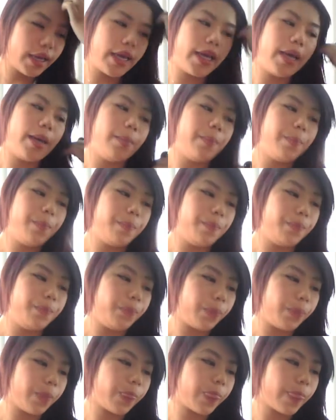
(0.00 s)

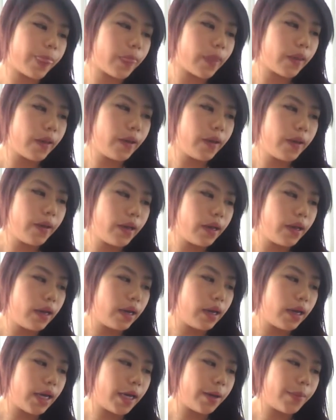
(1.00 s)
I
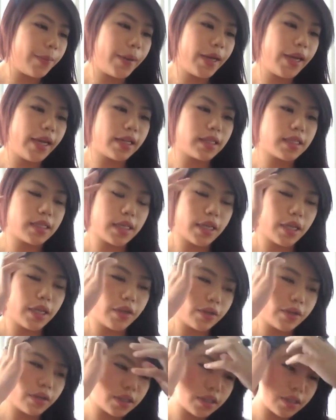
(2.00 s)
picked
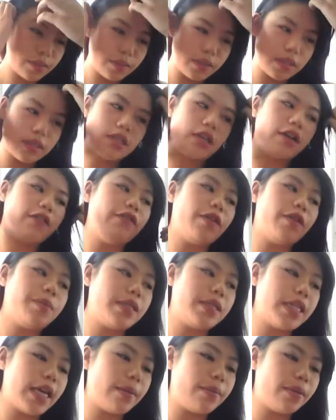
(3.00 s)
out some stuff
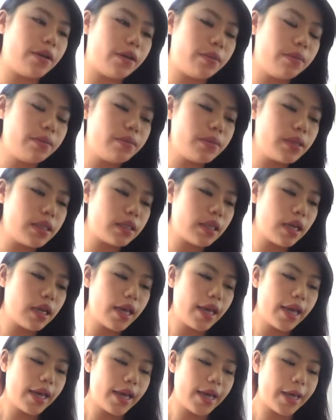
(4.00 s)
from Debenhams
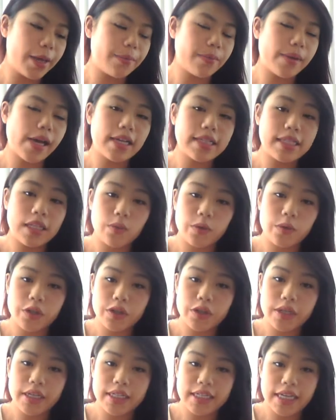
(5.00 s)
as they were
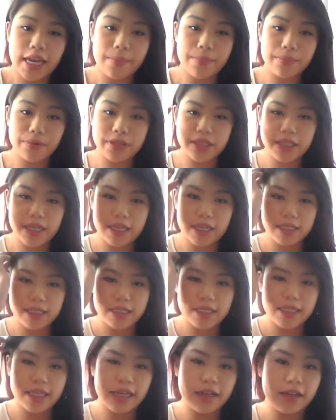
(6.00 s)
doing a 10%
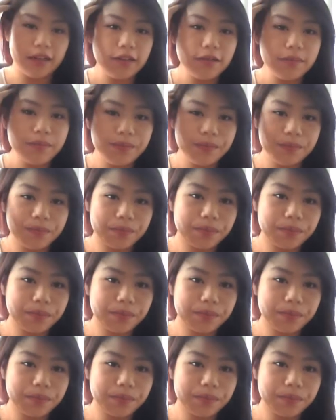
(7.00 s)
sale.